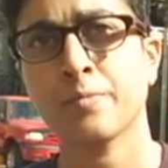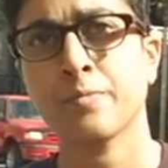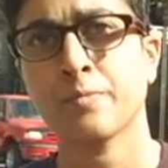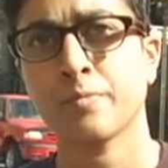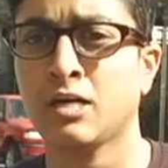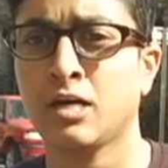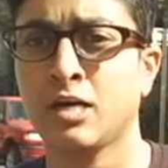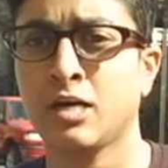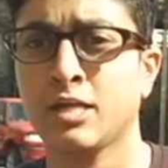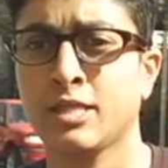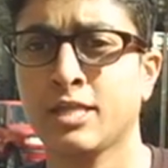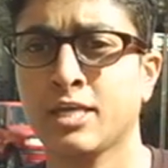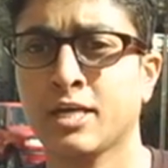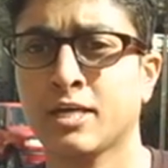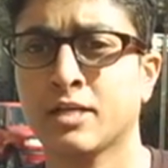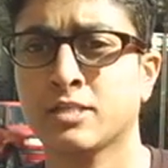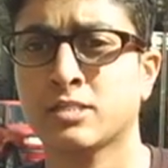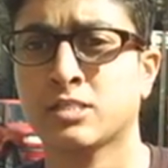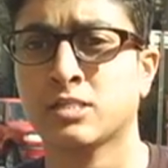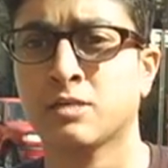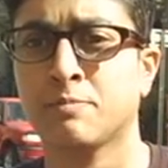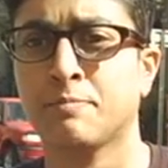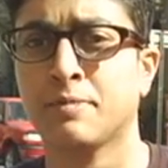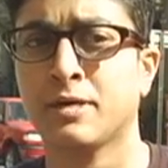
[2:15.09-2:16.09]
I think
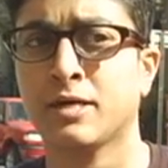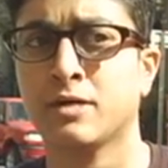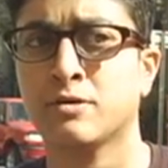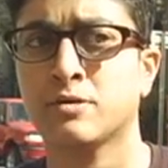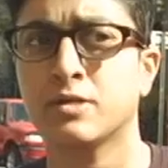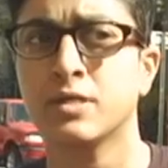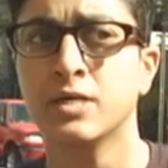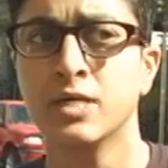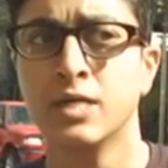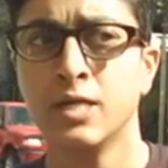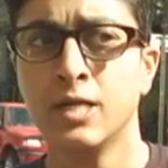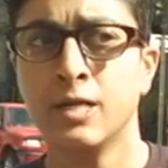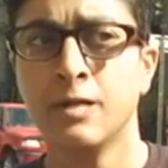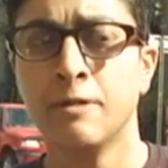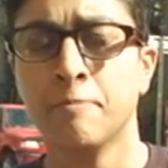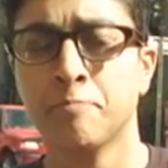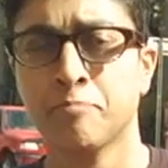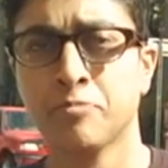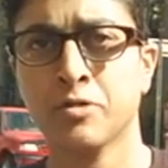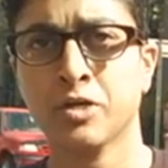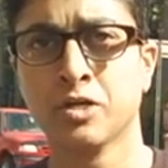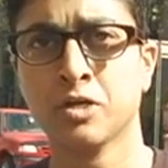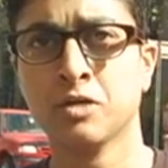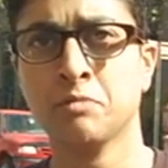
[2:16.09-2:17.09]
it's about
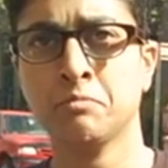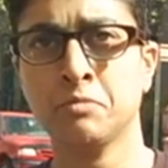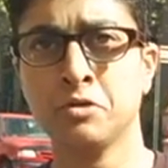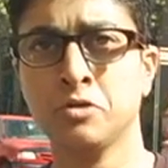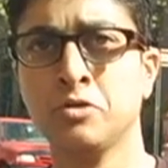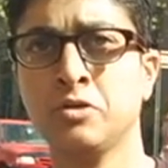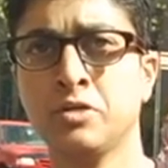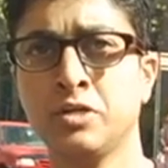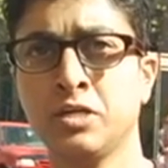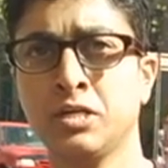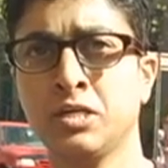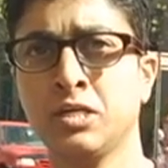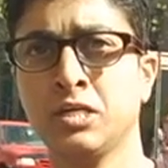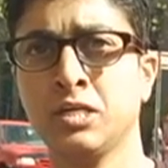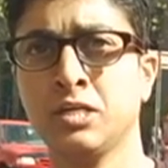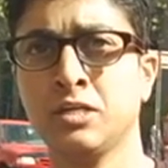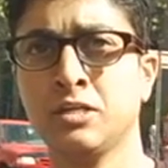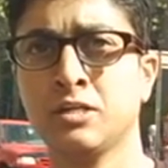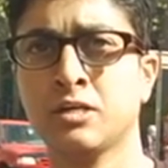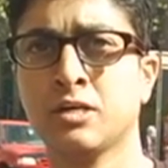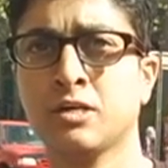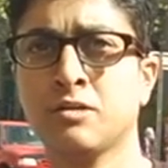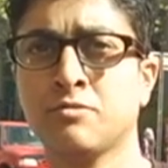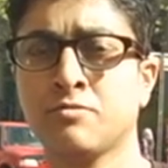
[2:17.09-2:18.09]
the community
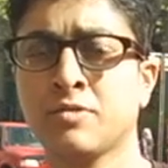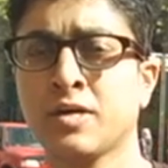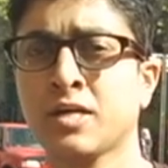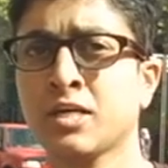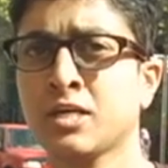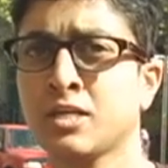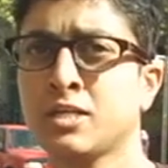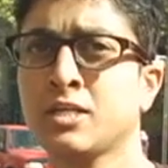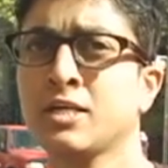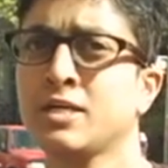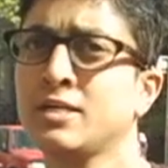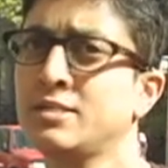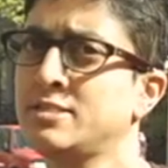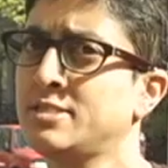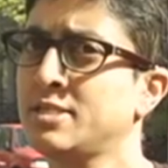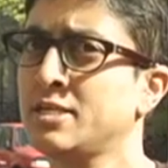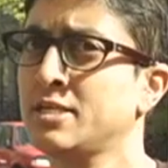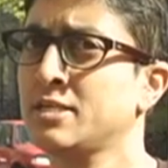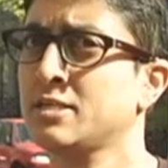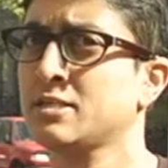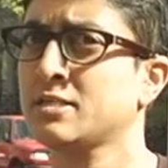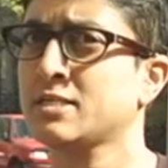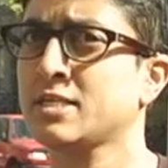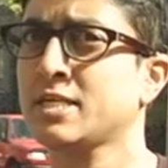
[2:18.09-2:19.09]
not
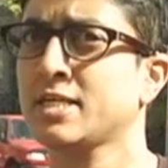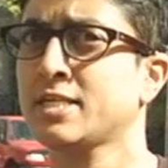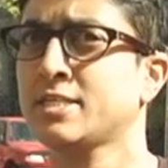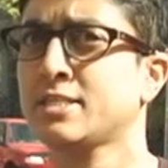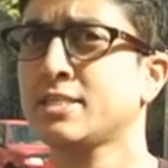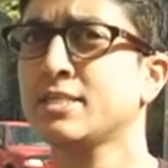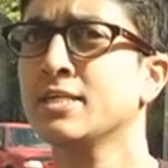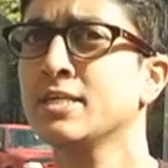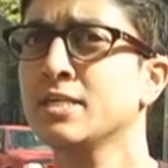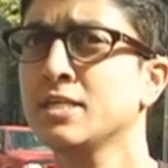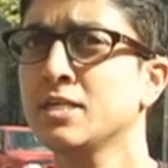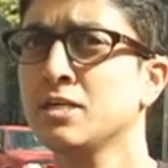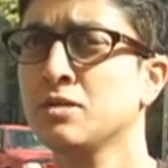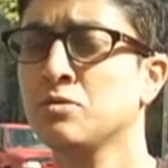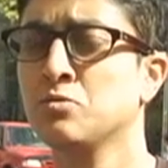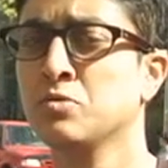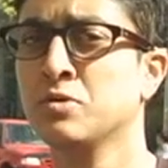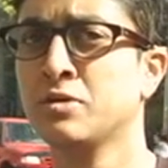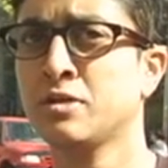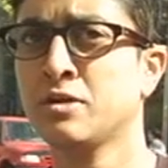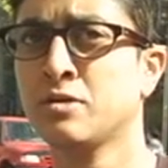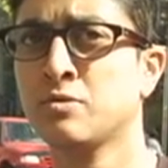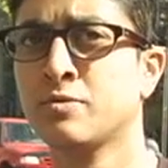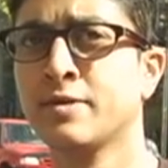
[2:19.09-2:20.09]
recognizing that
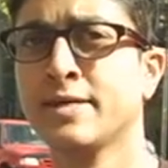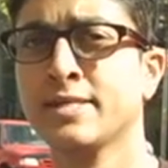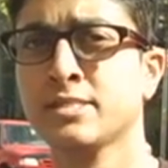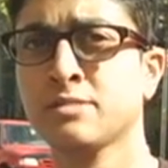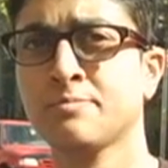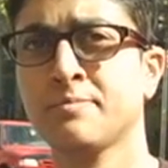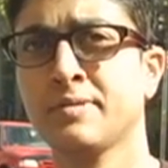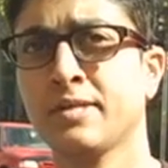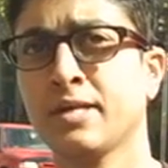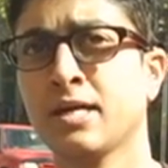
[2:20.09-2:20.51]
when harassment